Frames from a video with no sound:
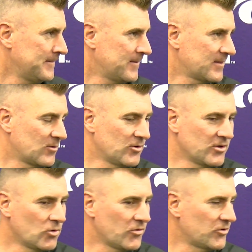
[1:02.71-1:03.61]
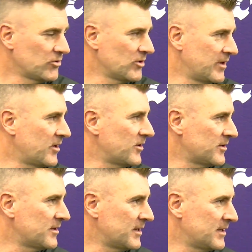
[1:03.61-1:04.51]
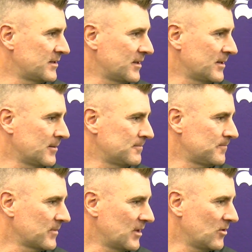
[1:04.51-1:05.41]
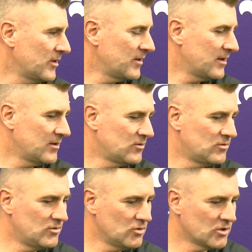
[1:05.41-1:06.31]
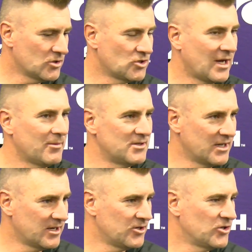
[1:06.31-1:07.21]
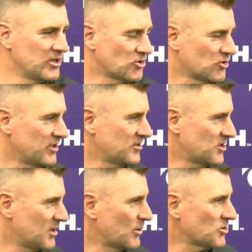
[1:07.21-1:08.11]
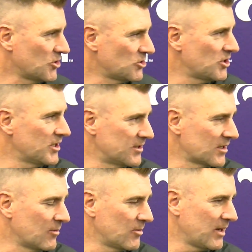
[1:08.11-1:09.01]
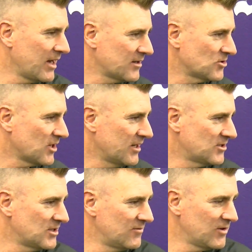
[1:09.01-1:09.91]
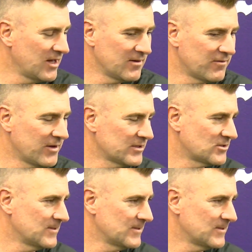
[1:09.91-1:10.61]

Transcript: I think they really know what they're doing there, and and um, you know they they do a good job of digging in your history and seeing what's hurt you, and coming back and trying and seeing if you get it fixed.